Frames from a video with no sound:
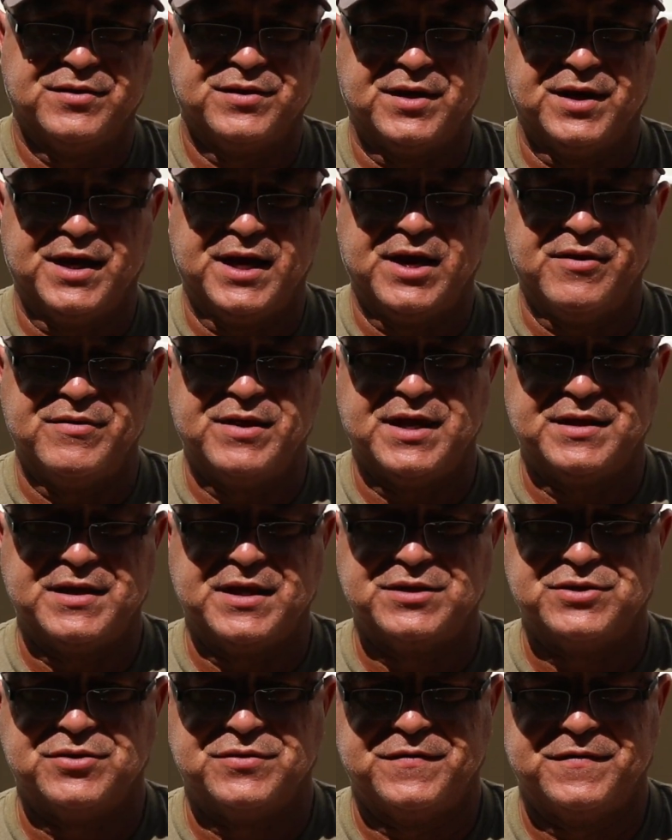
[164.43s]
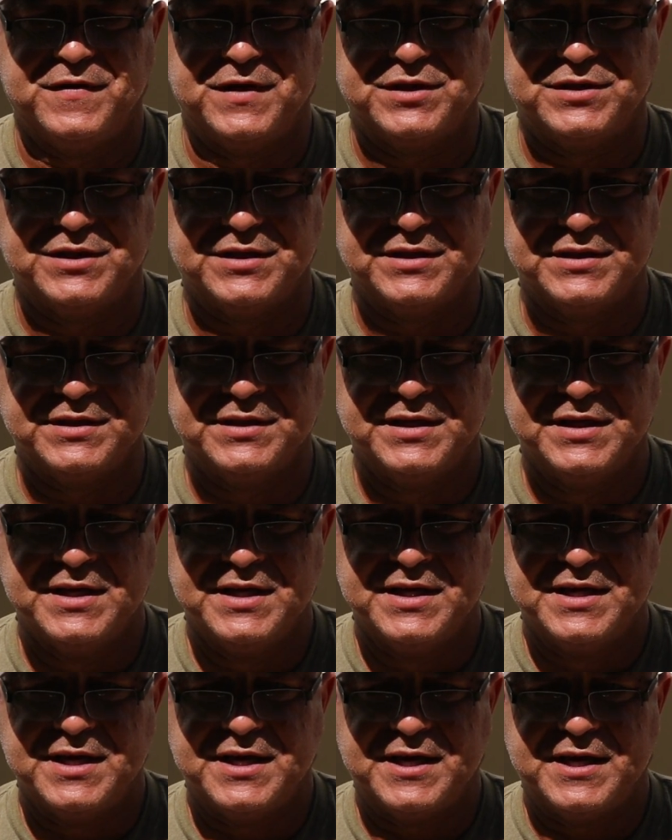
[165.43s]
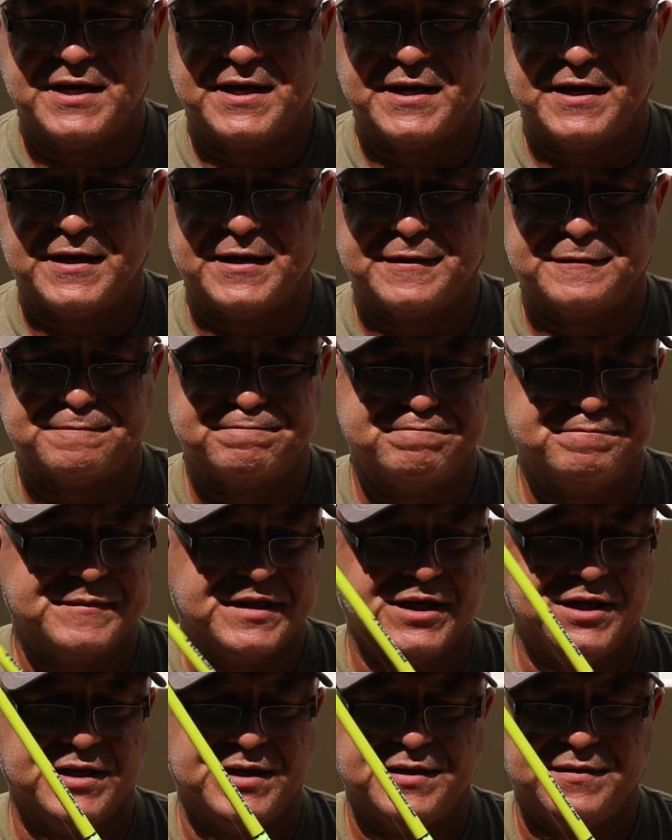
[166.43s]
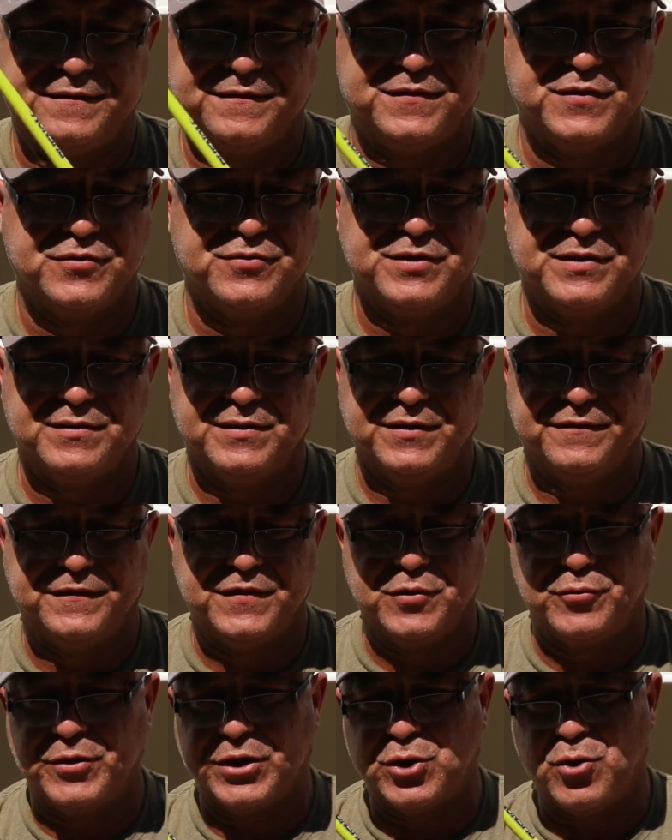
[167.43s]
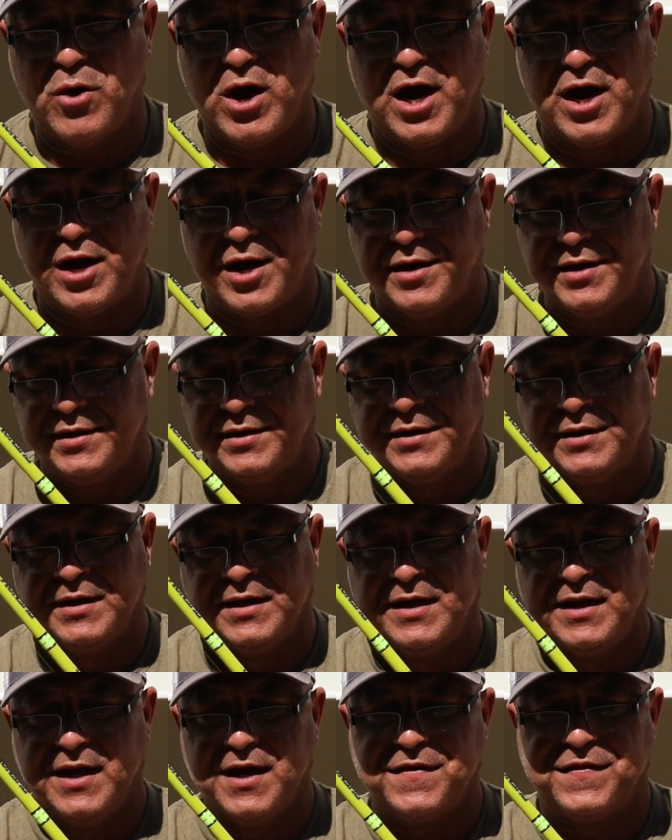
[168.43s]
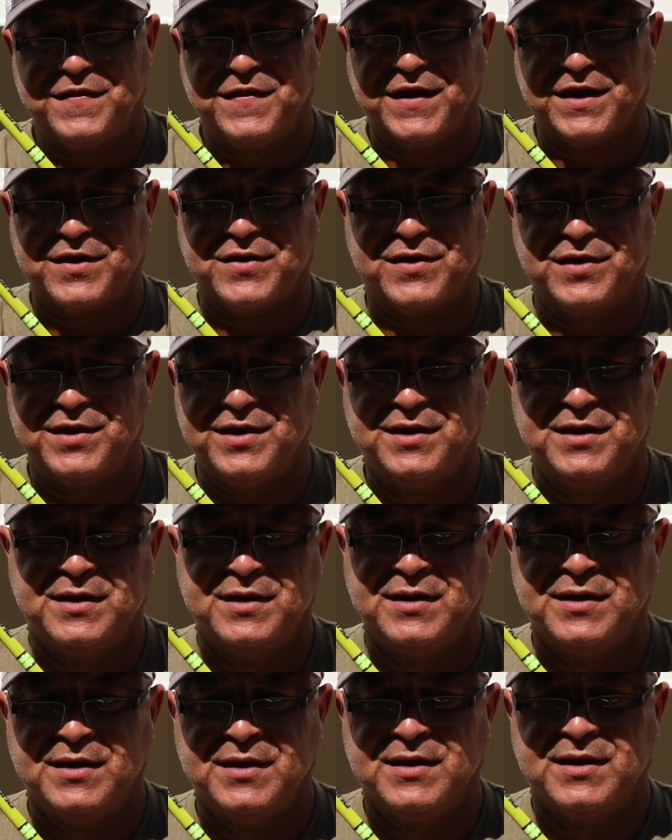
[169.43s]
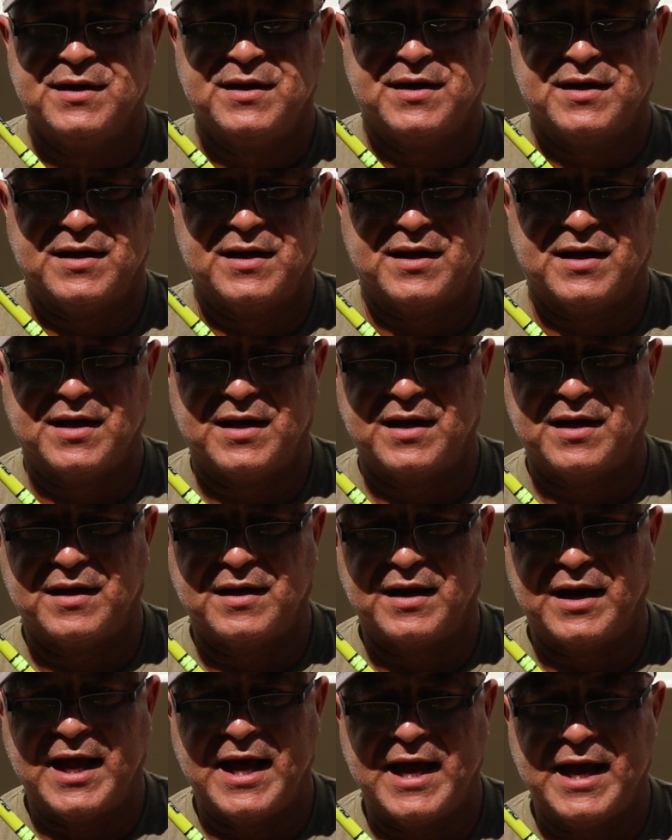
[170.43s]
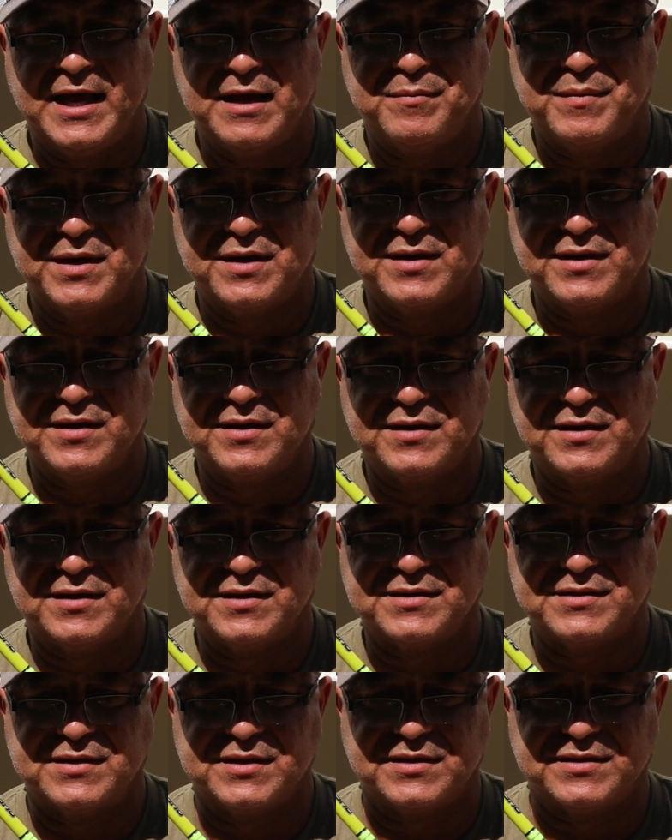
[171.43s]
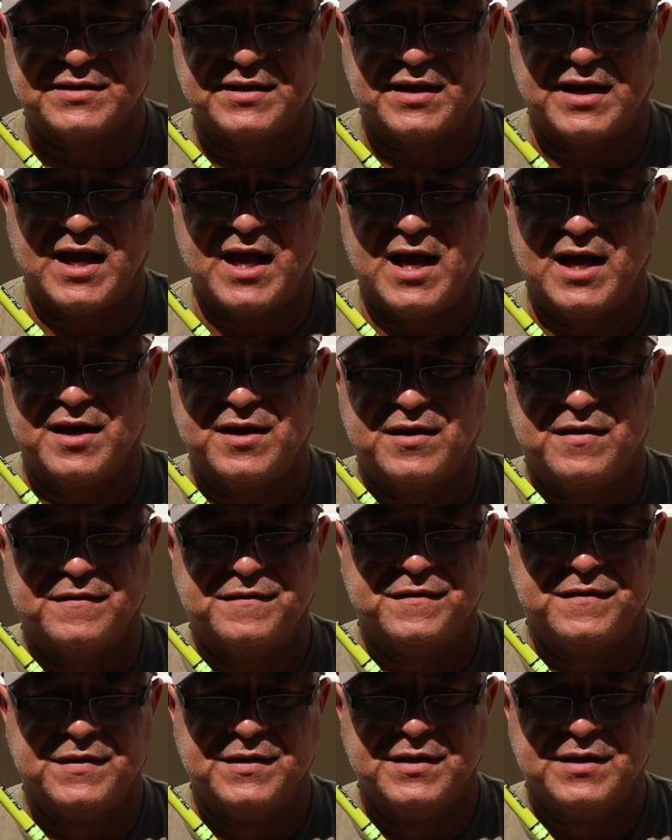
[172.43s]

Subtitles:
on the area that you're fishing, if you require a thicker line because there's a lot of